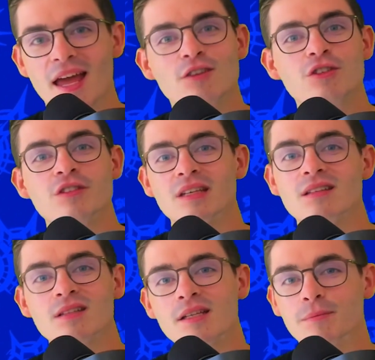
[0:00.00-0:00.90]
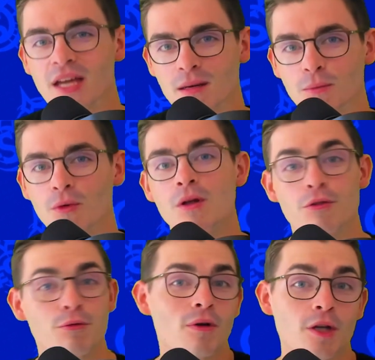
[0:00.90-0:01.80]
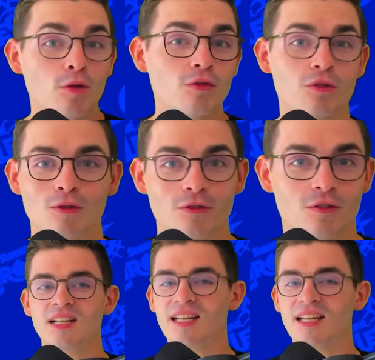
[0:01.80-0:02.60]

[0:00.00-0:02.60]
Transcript: and she's easily obtainable through unknown scrolls.